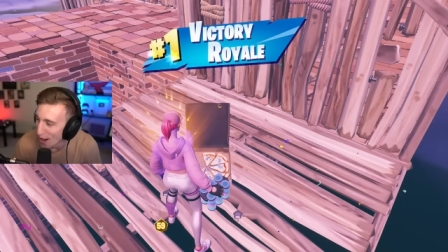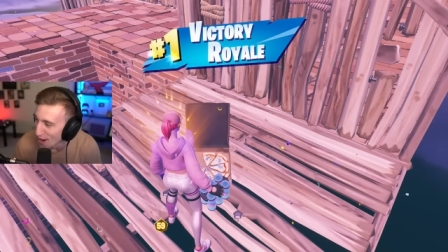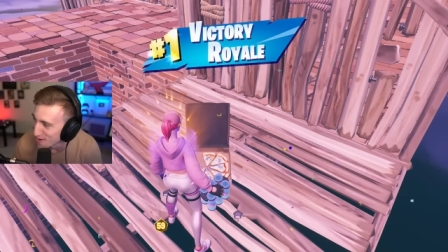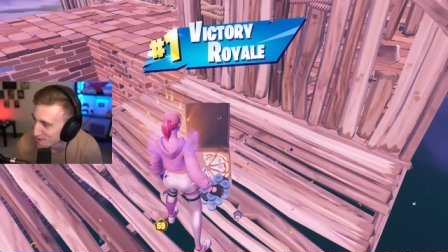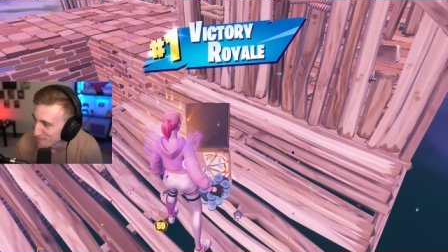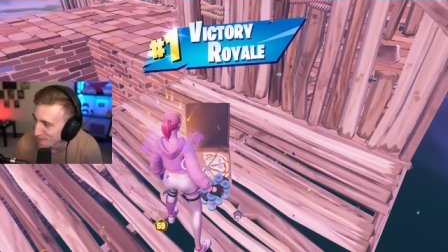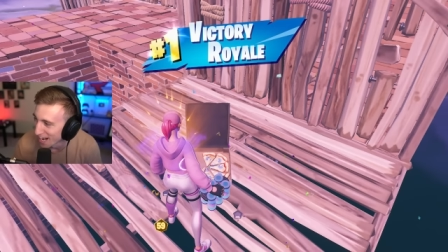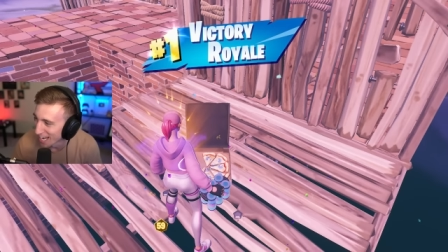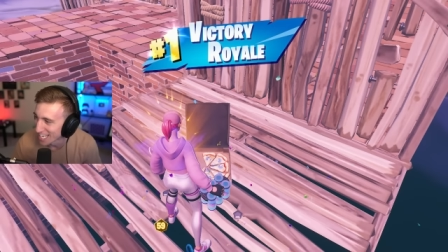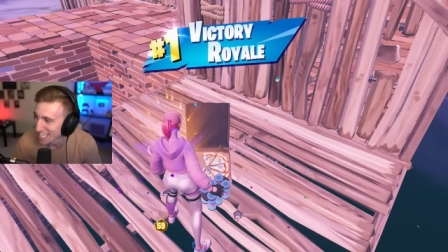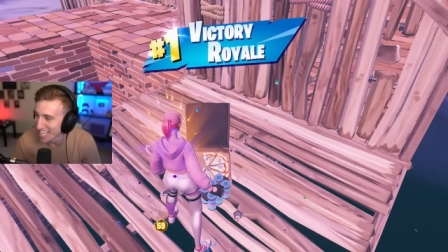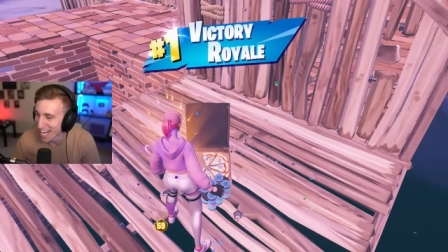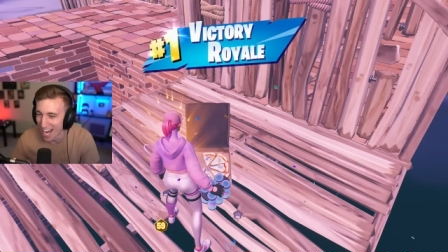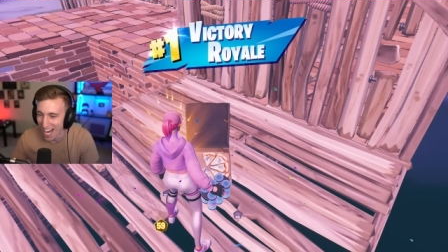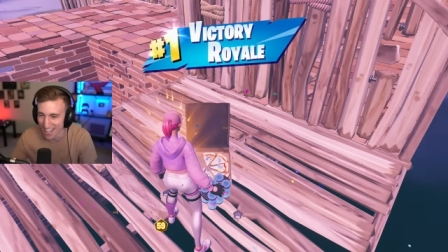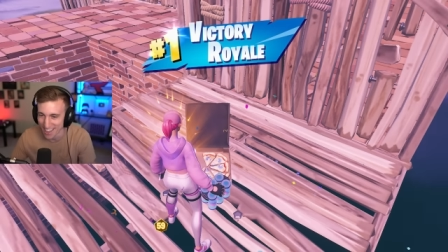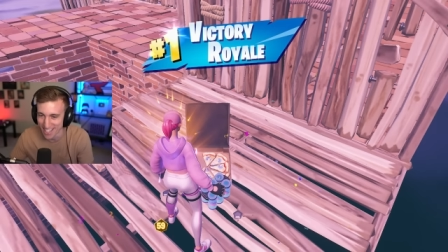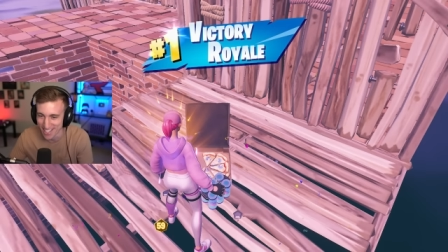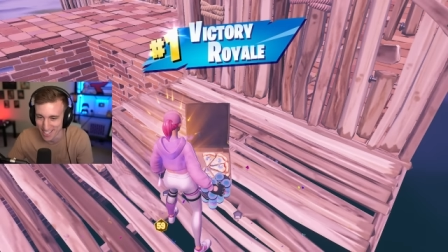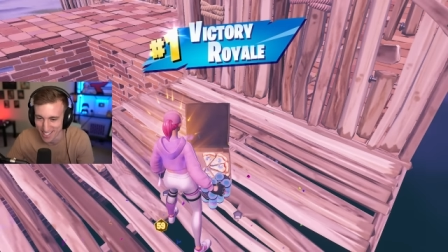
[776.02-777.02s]
Oh my
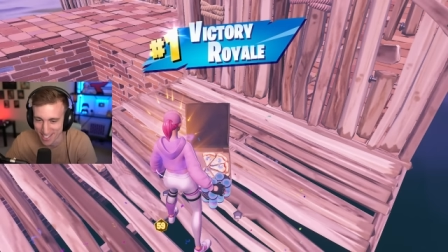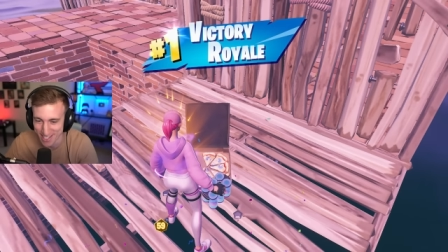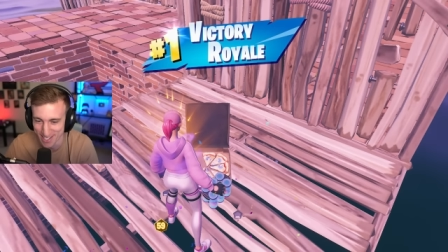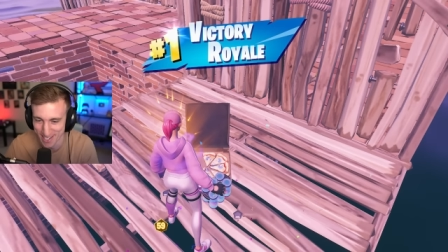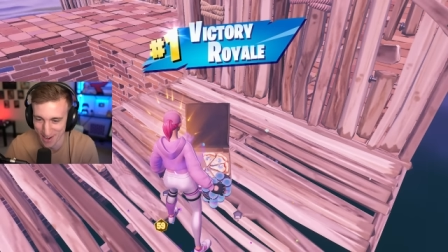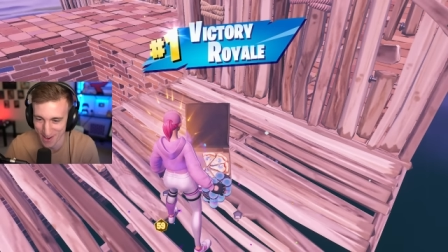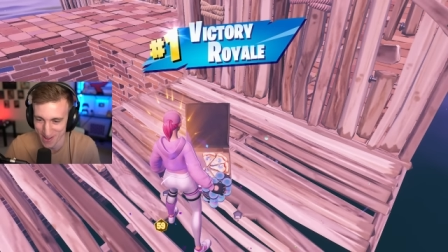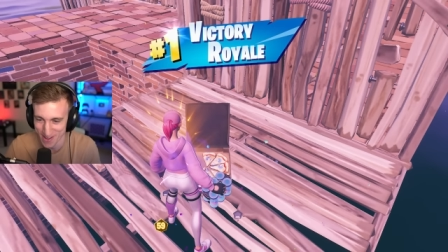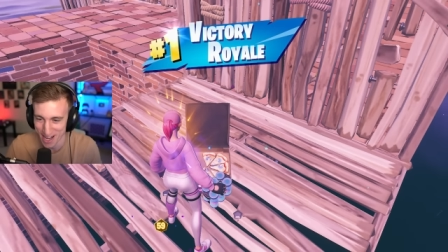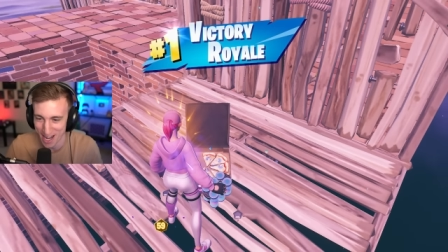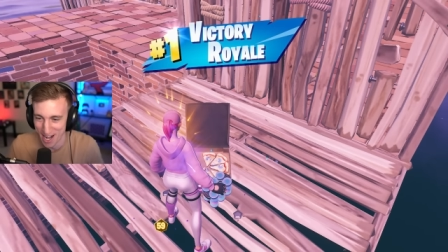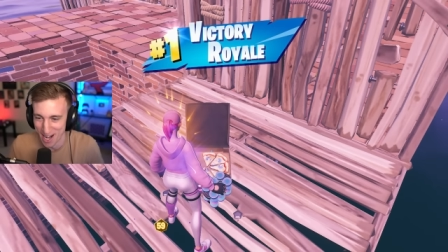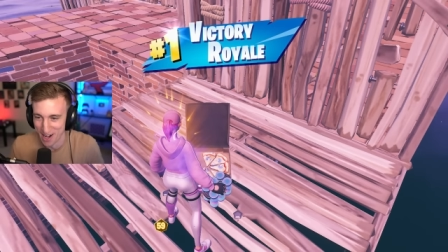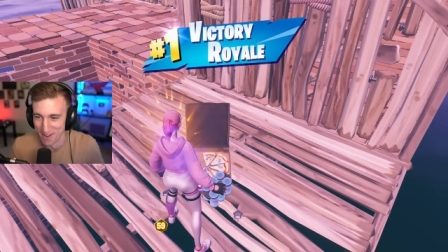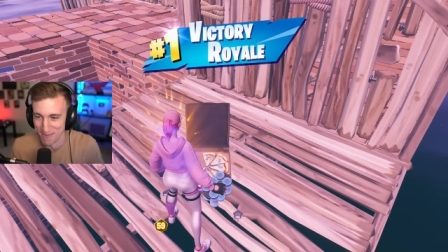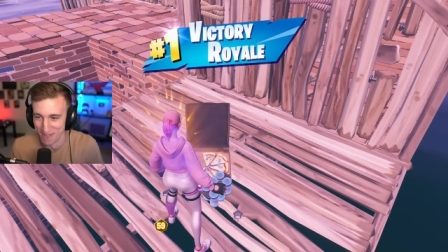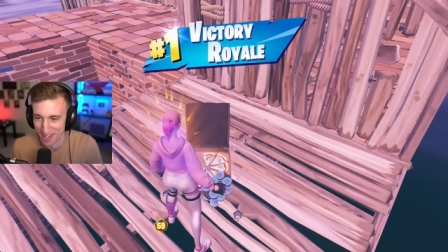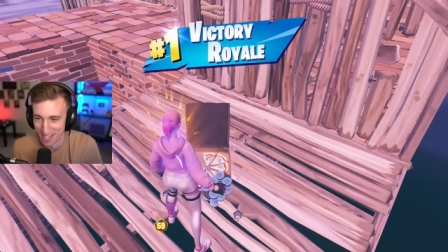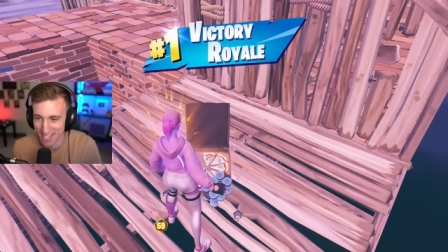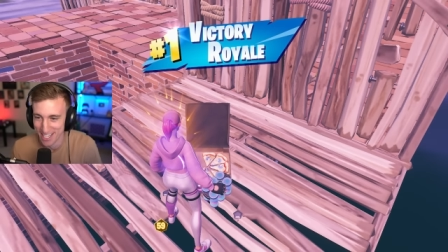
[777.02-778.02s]
god, this is so
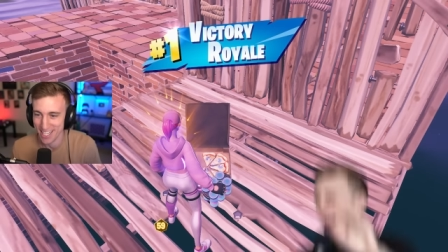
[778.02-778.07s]
dumb.